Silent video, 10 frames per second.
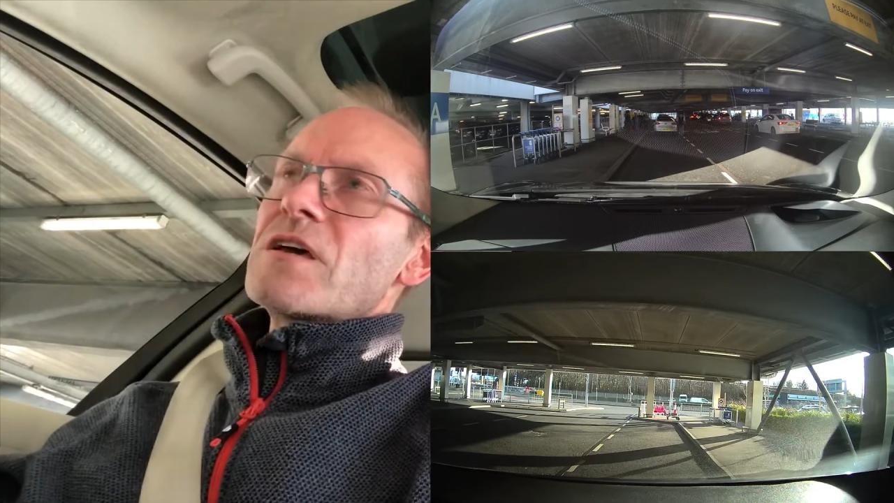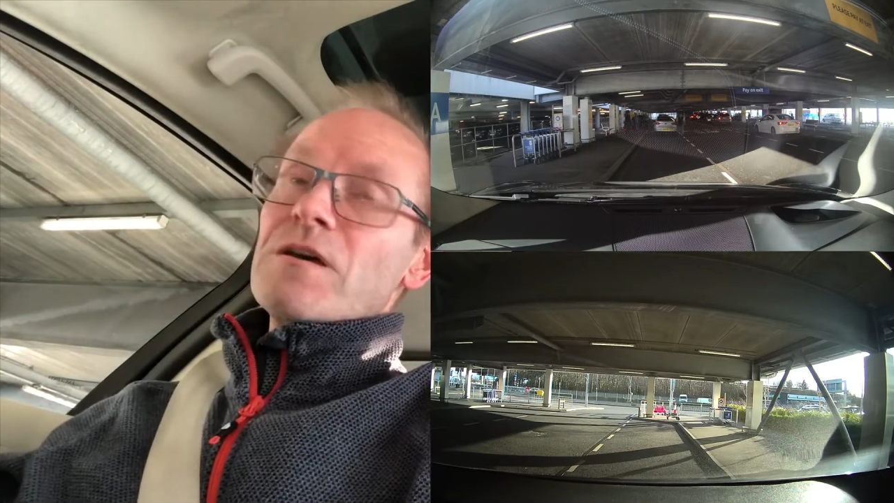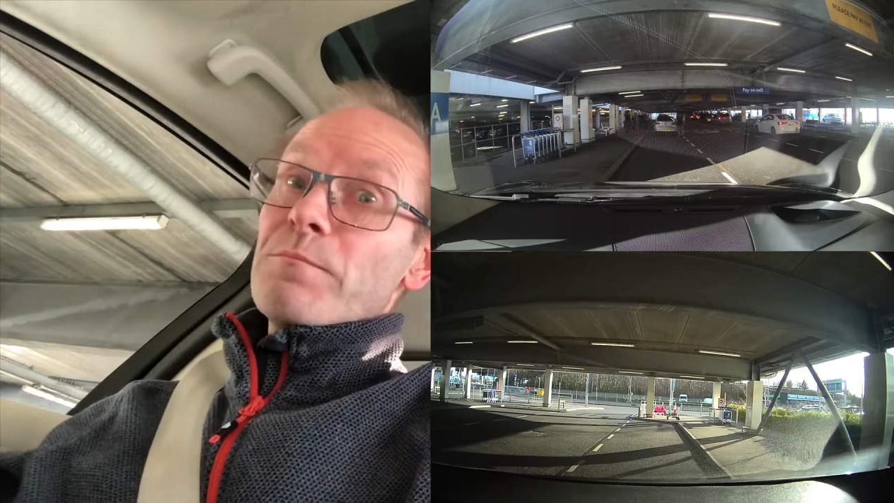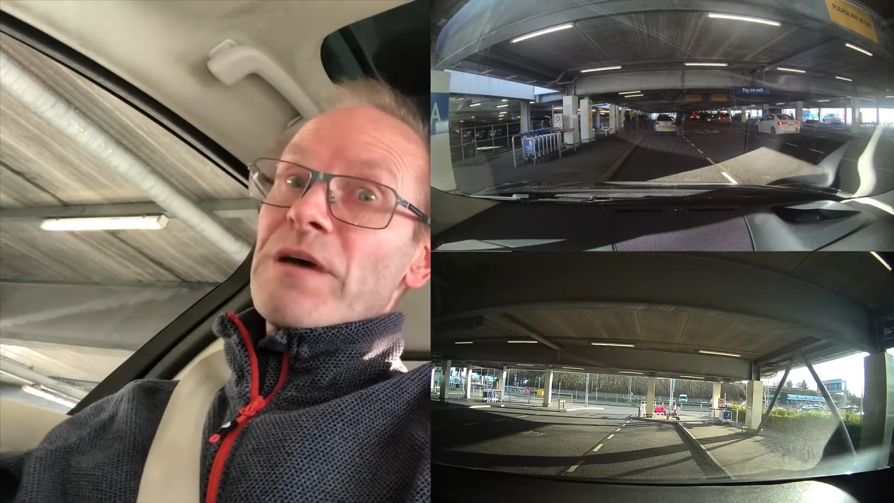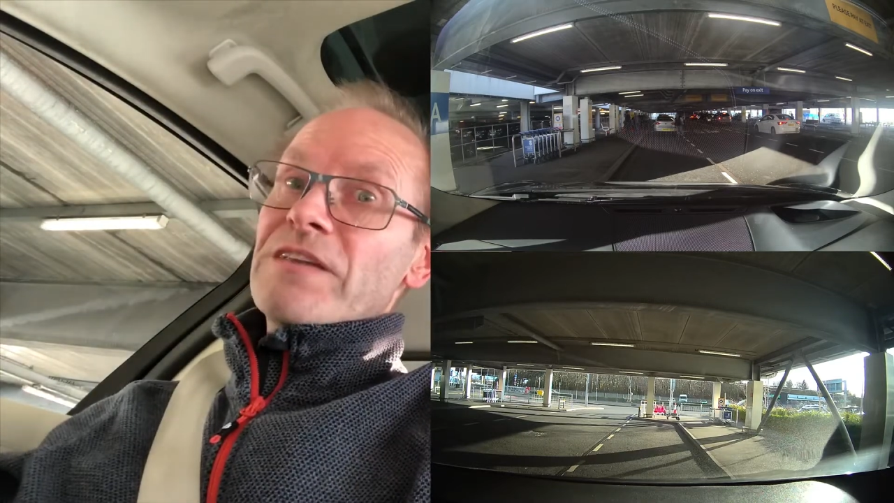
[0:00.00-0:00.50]

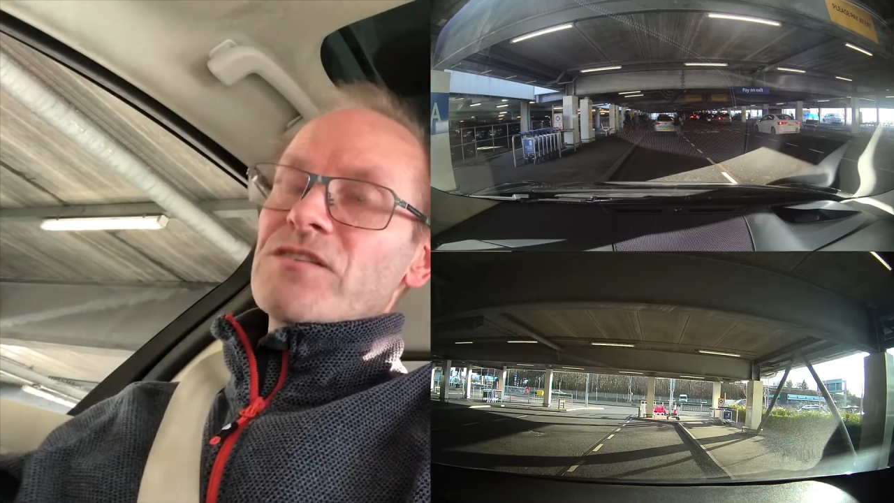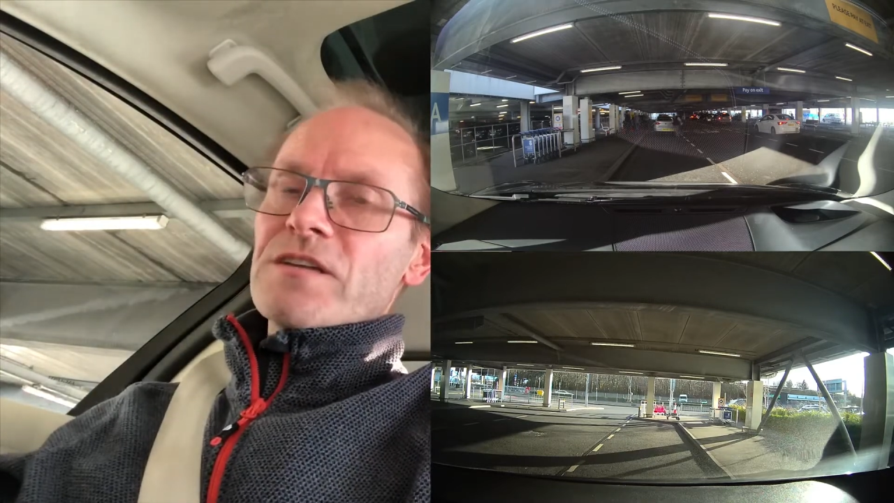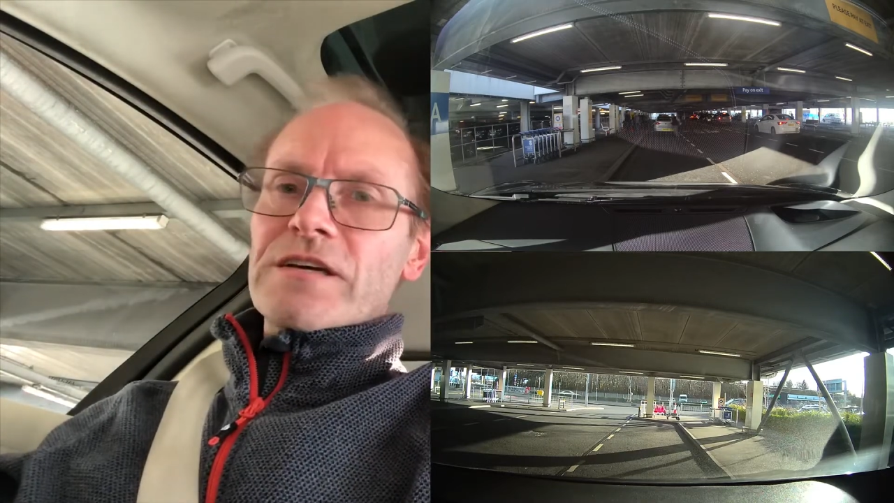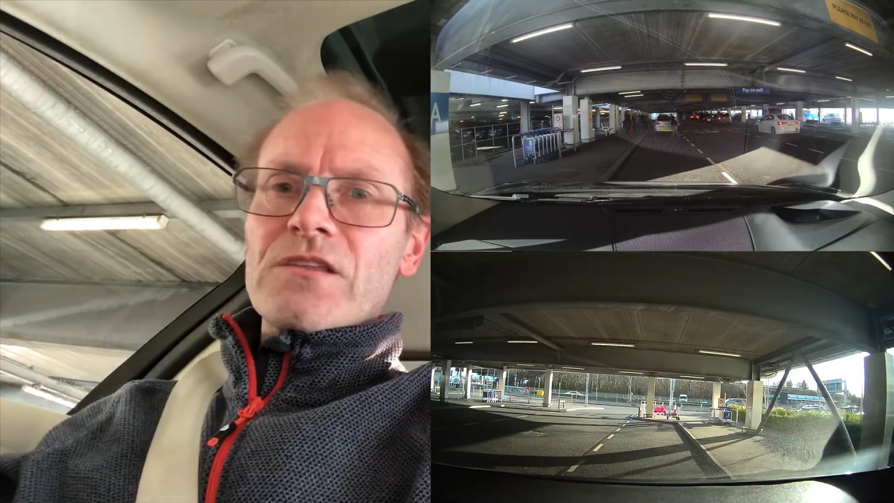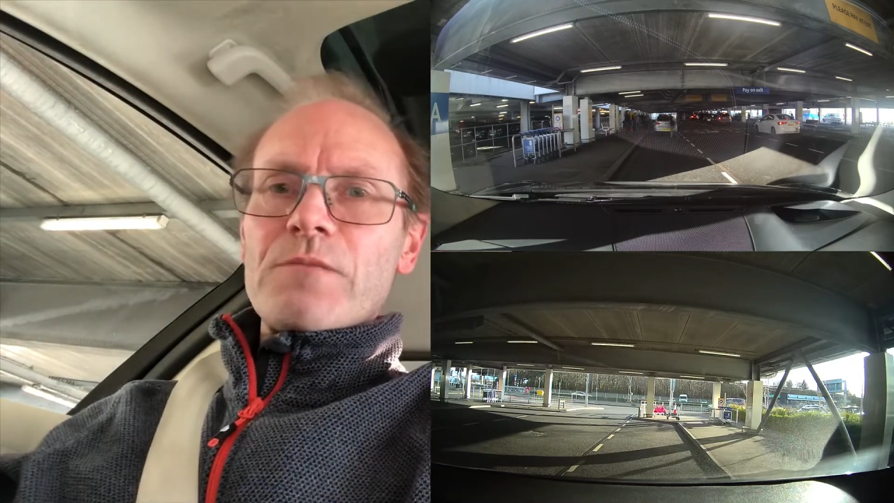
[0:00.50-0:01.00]

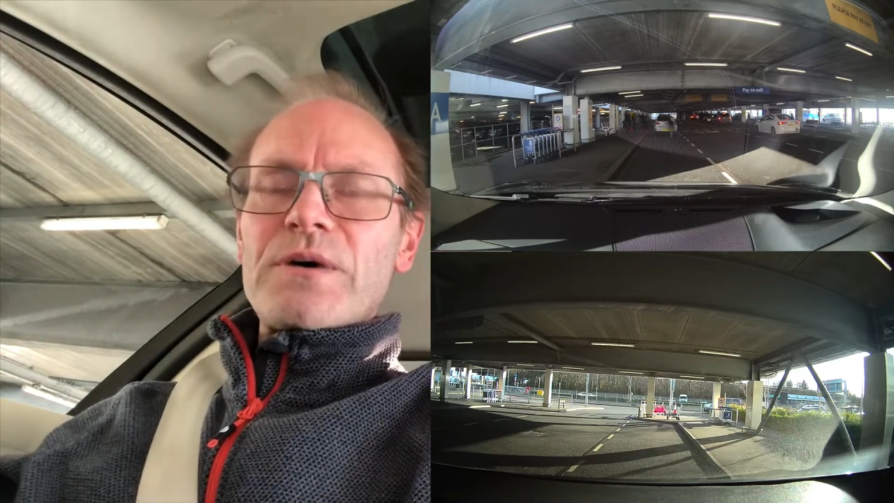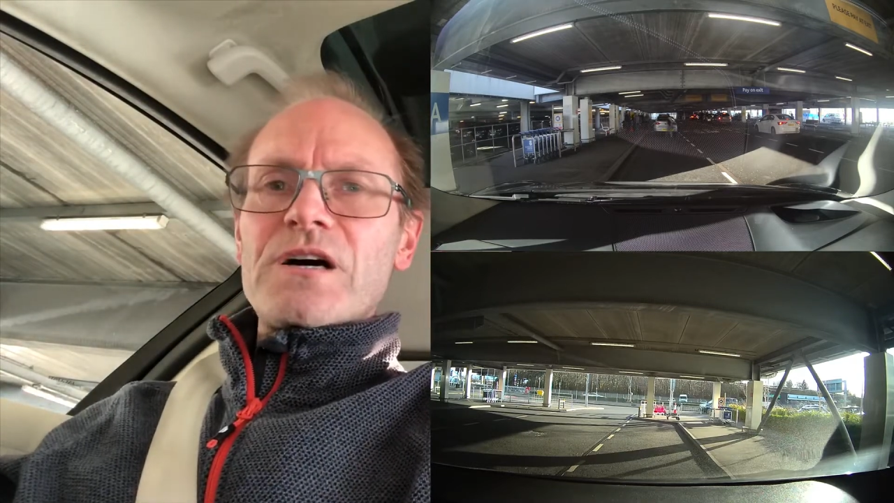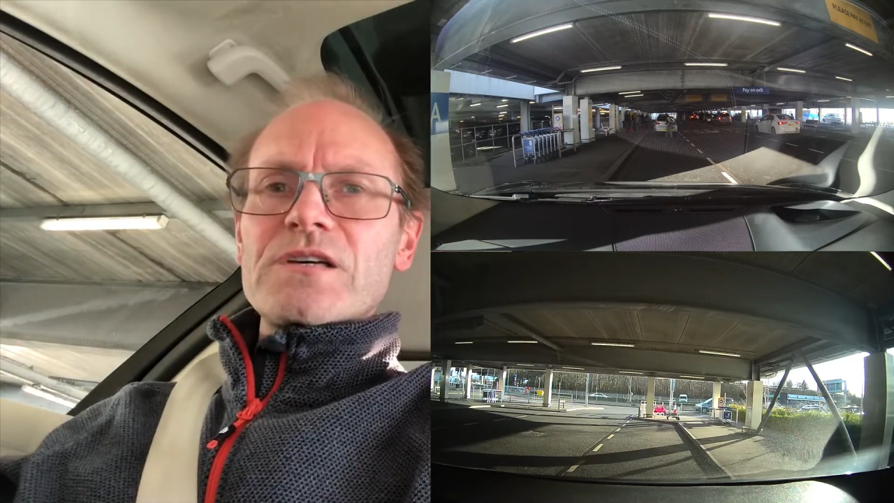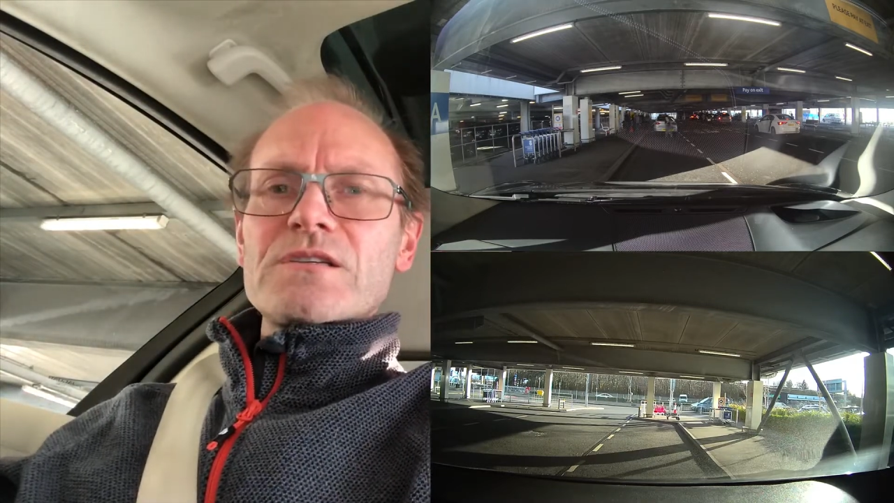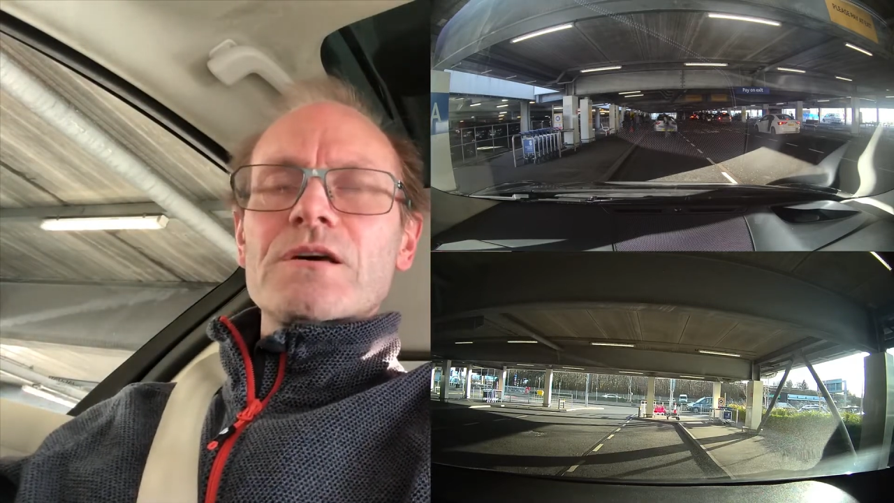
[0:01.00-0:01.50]
mentioning in the
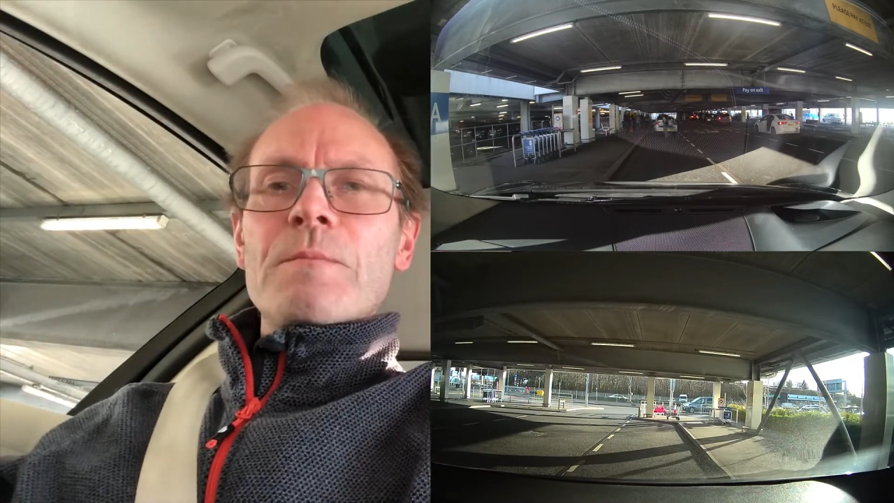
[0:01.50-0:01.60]
past.